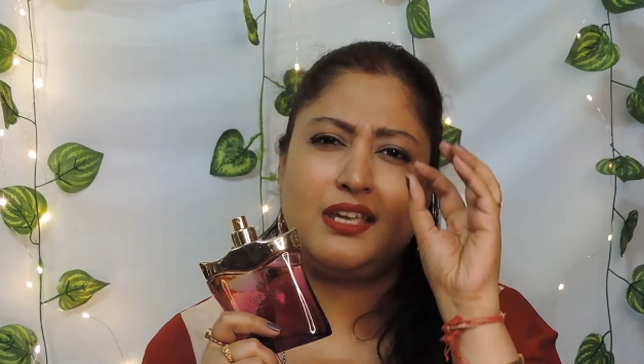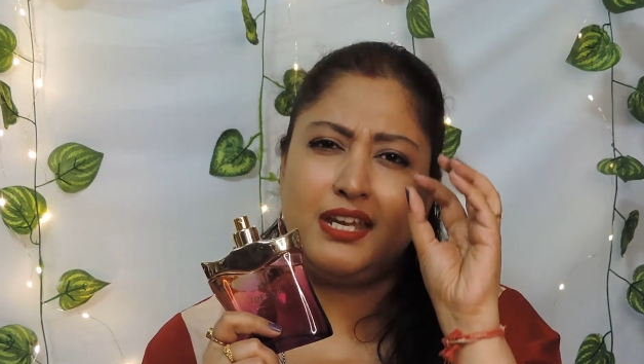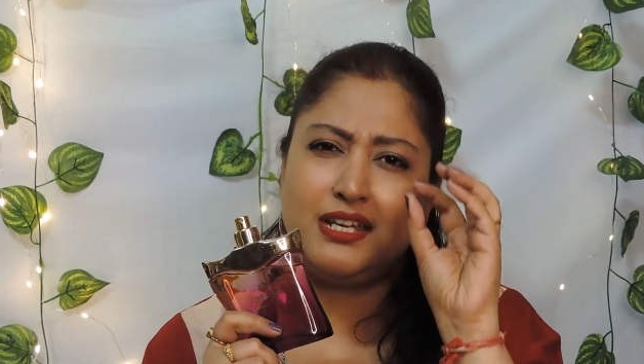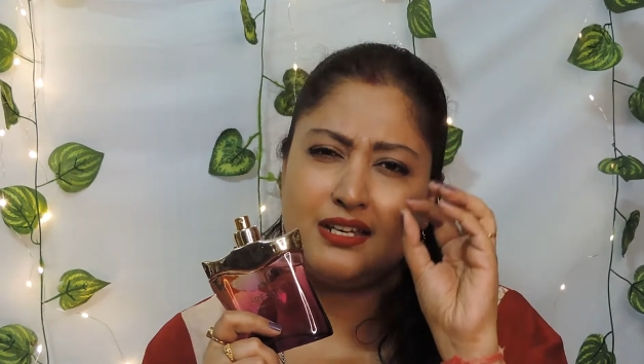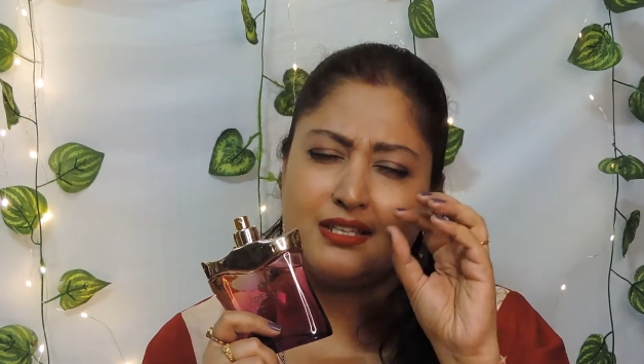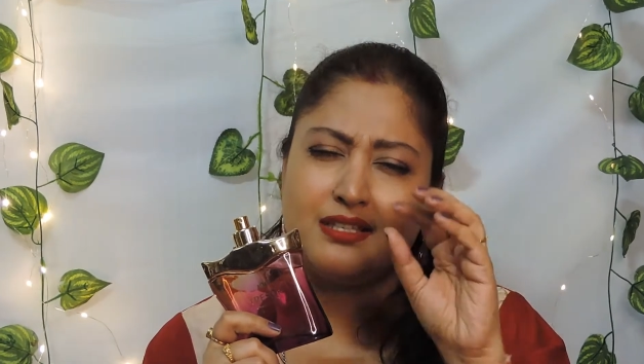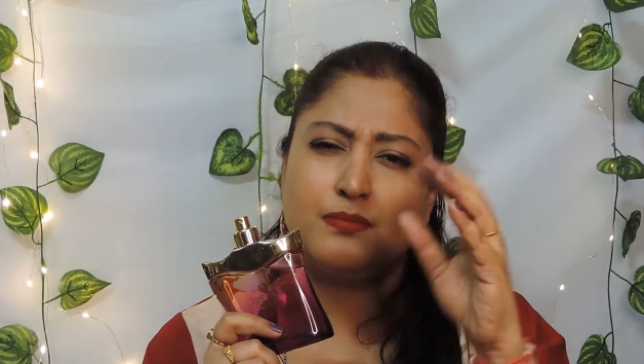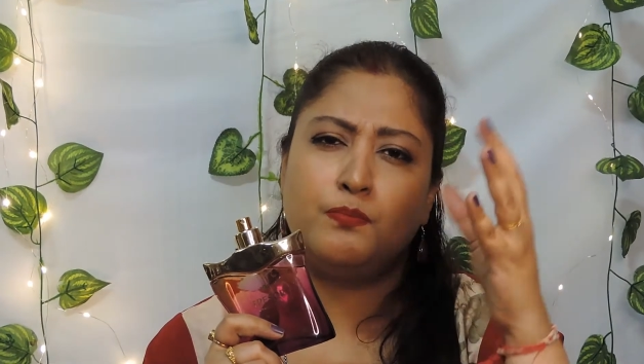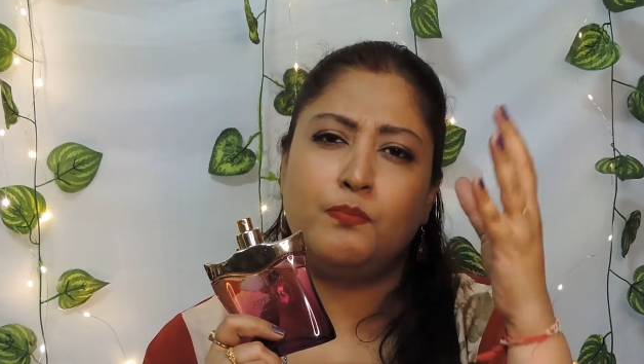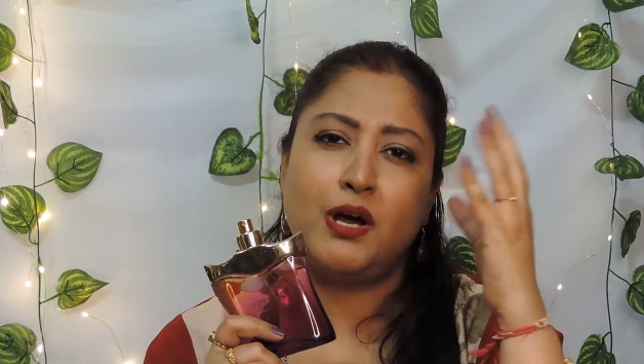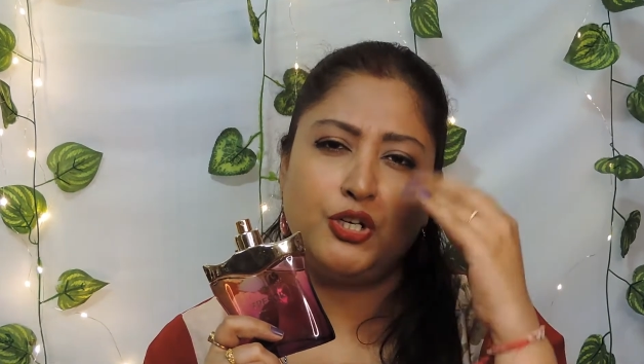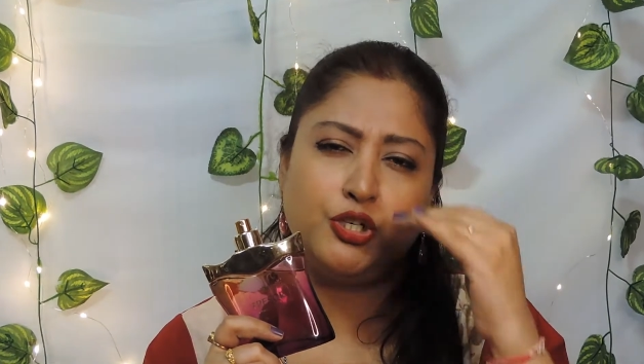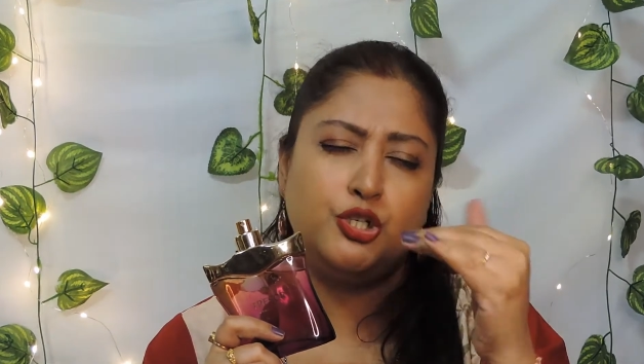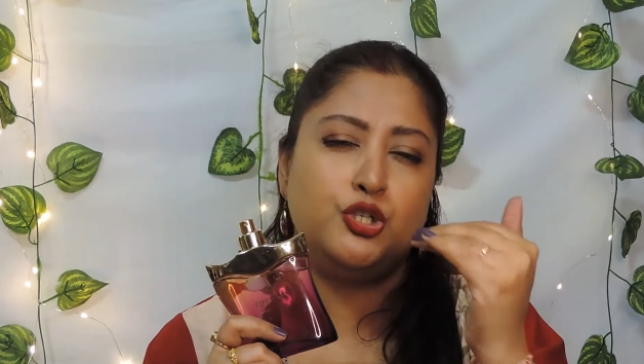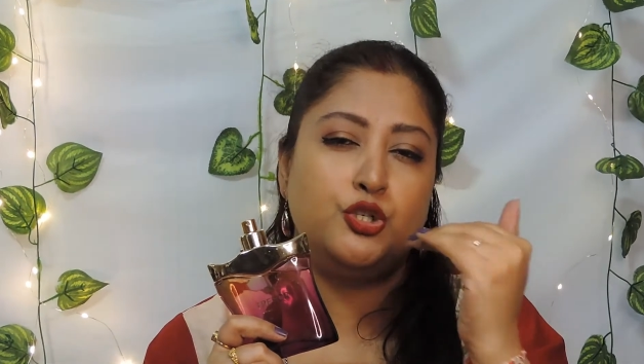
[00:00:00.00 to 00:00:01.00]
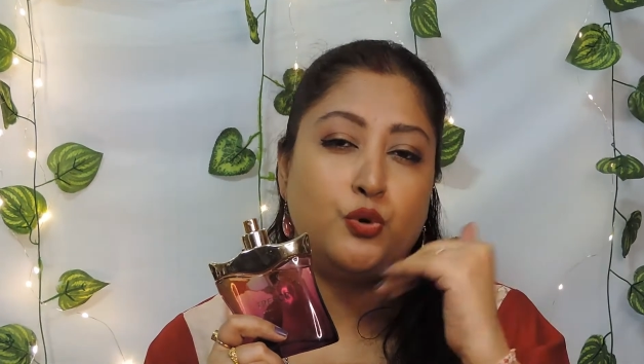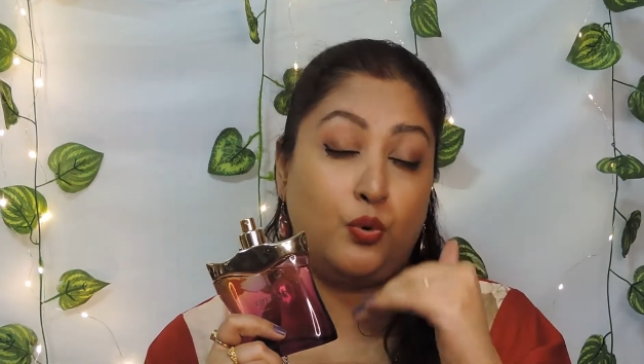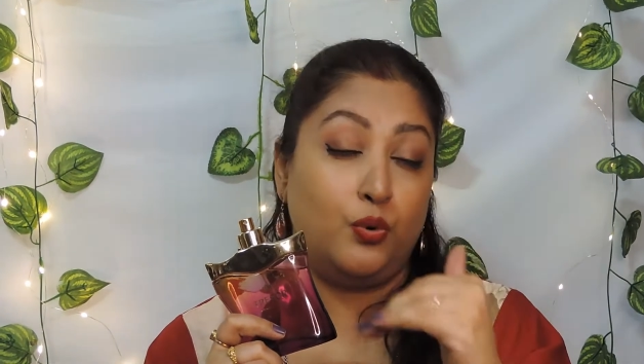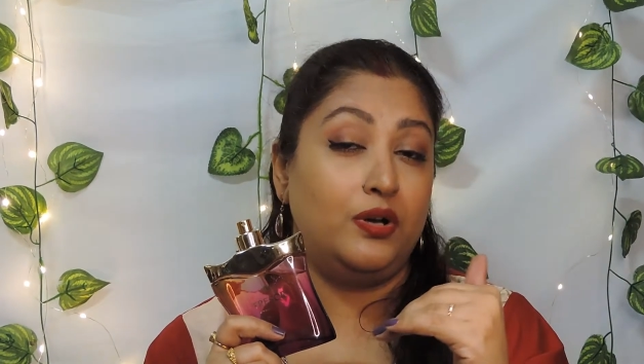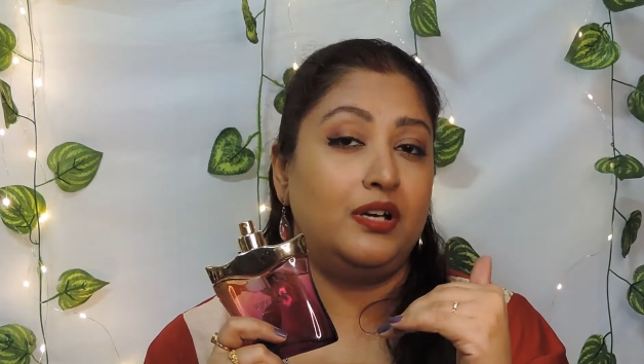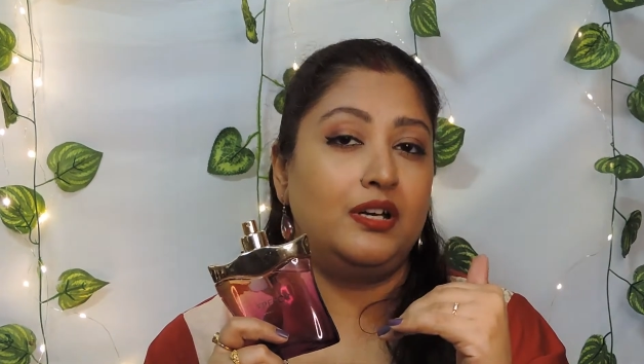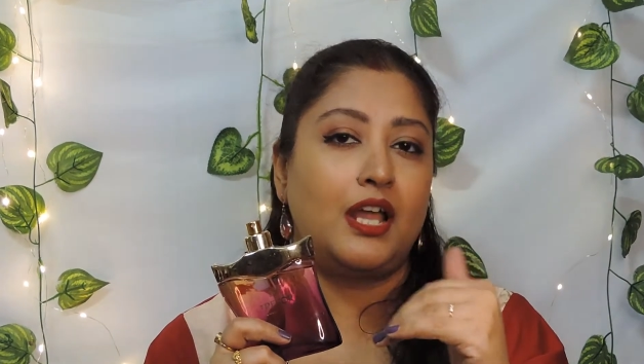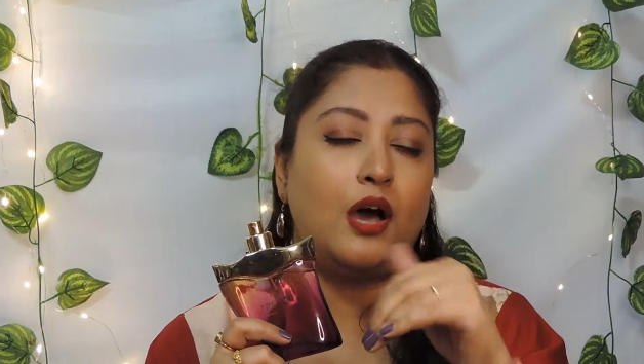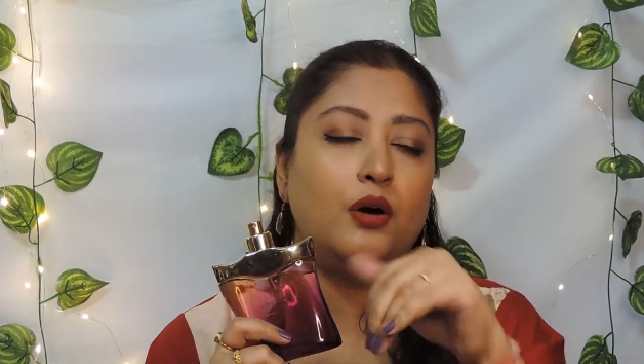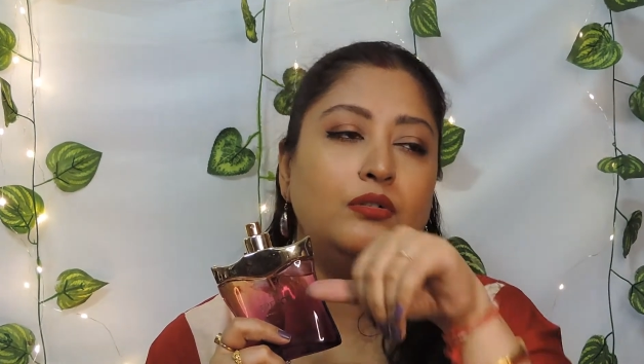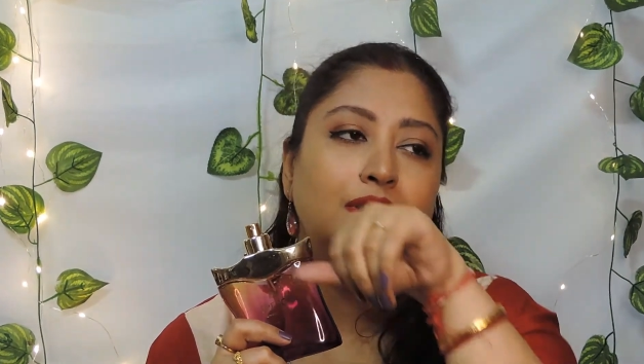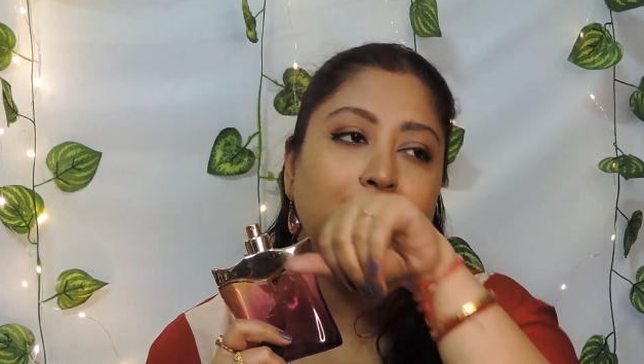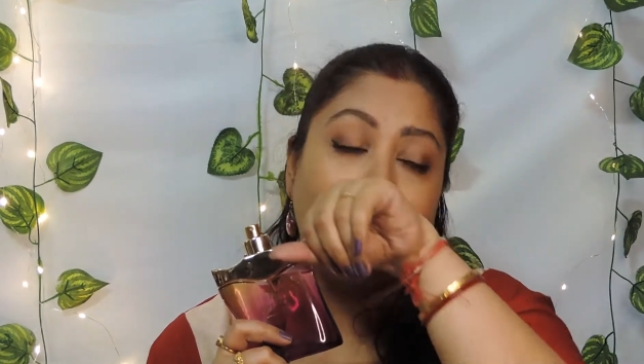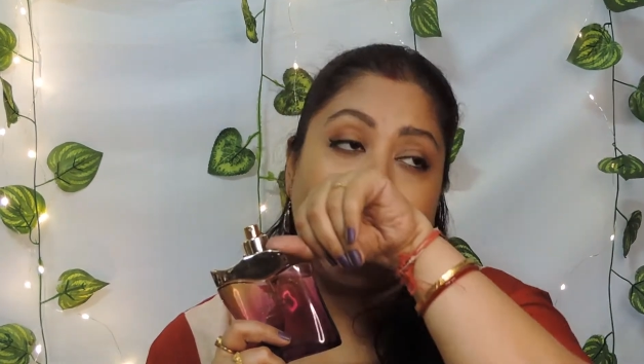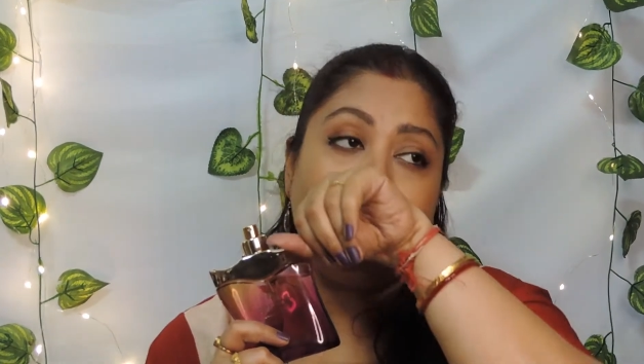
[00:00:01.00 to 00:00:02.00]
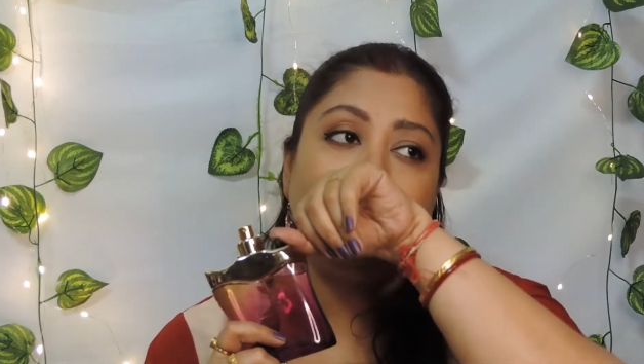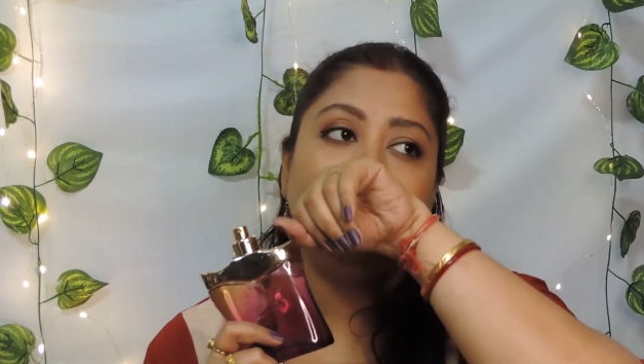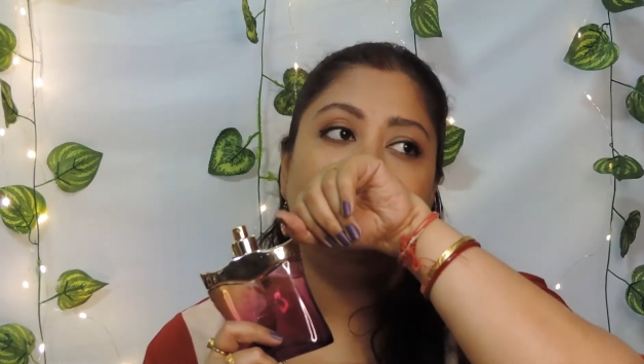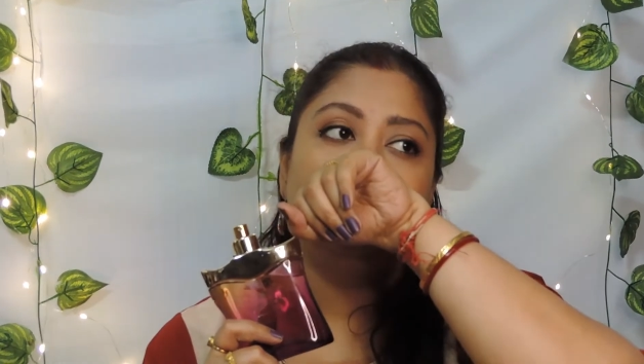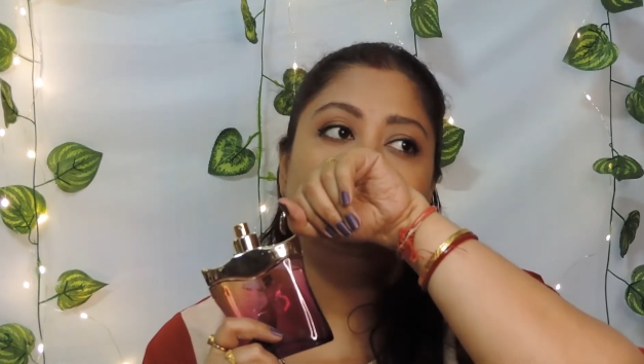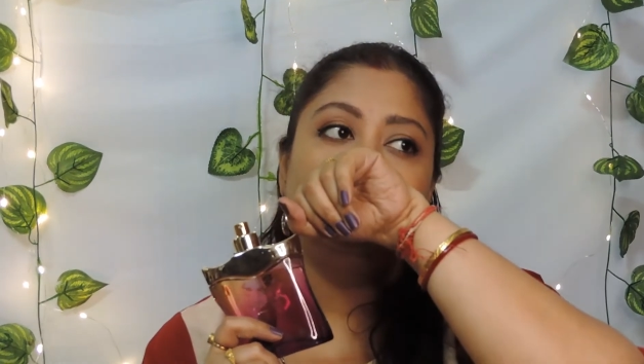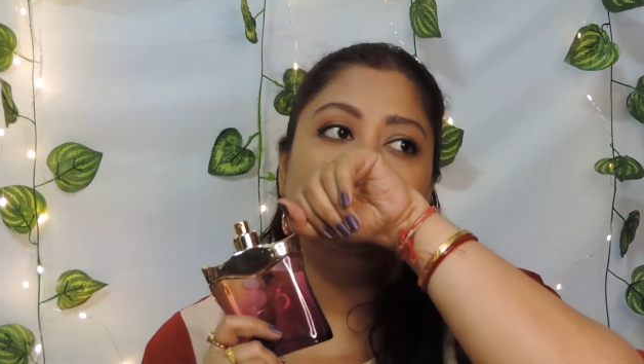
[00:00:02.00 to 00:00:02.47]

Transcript: It is much toned down than